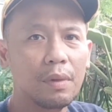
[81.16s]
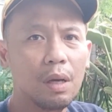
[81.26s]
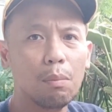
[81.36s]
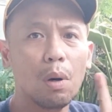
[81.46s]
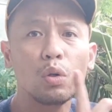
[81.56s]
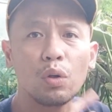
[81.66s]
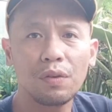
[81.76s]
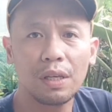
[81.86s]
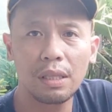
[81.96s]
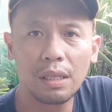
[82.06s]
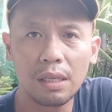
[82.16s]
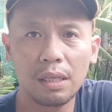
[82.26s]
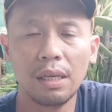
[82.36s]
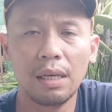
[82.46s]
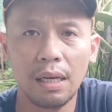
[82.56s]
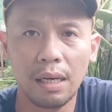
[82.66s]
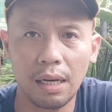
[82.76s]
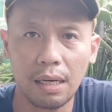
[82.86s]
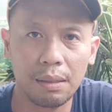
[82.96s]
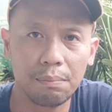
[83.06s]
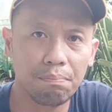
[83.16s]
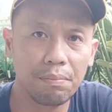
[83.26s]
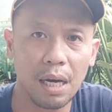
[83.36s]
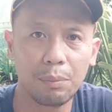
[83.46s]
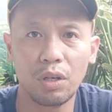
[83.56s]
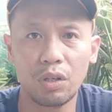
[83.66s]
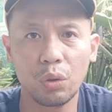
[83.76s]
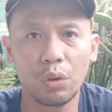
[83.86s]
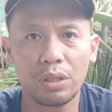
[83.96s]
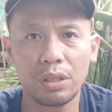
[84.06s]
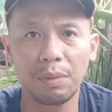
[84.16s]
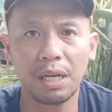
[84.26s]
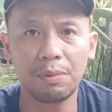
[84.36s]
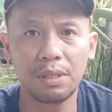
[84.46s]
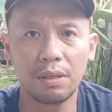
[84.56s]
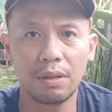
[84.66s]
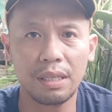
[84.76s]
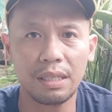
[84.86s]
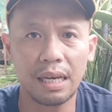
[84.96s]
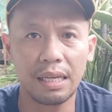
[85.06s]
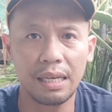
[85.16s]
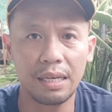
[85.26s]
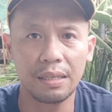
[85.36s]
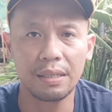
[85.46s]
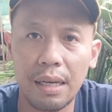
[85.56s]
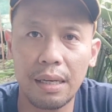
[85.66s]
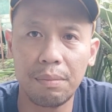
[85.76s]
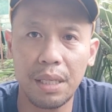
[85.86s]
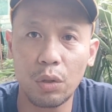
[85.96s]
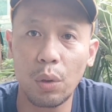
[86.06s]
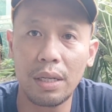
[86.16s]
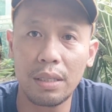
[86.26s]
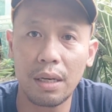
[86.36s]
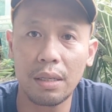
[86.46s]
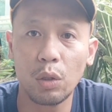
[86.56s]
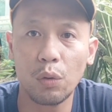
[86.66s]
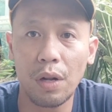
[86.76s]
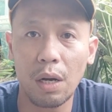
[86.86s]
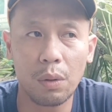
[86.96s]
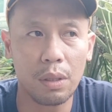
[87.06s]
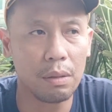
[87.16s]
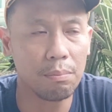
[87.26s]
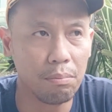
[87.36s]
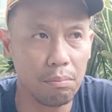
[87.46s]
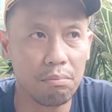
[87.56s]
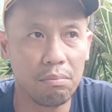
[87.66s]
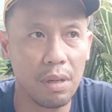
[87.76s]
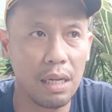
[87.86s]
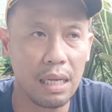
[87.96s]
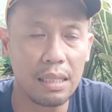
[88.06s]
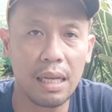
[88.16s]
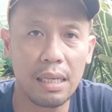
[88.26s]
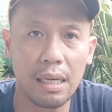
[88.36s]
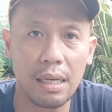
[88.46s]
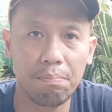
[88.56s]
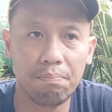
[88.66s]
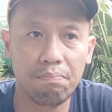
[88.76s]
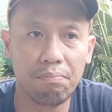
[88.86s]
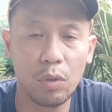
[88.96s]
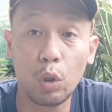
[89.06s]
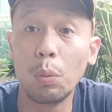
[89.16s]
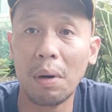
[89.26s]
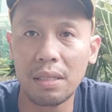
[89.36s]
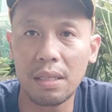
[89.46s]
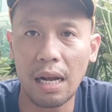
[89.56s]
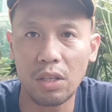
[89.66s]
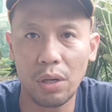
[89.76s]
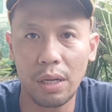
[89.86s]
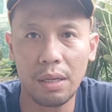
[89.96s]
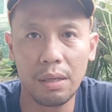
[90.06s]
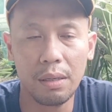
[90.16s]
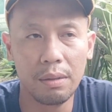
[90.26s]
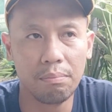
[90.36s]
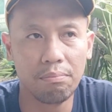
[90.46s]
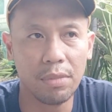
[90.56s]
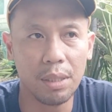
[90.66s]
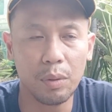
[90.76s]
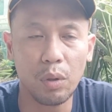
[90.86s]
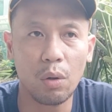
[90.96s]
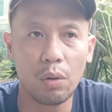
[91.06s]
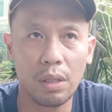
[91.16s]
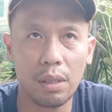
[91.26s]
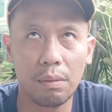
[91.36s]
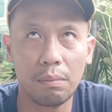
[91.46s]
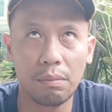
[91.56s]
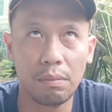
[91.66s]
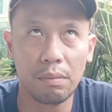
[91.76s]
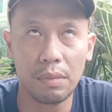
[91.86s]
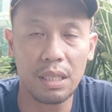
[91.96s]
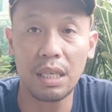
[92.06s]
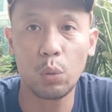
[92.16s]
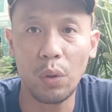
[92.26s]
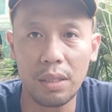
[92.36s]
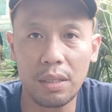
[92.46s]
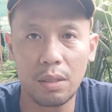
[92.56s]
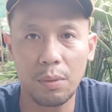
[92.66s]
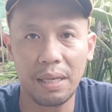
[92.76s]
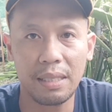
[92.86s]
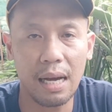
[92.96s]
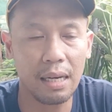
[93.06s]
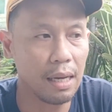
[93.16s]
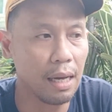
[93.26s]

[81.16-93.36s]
Most of it, I'm gonna show you some clips on this side here. It's already starting to flower. Less than 2 months actually, around 6 weeks to be exact.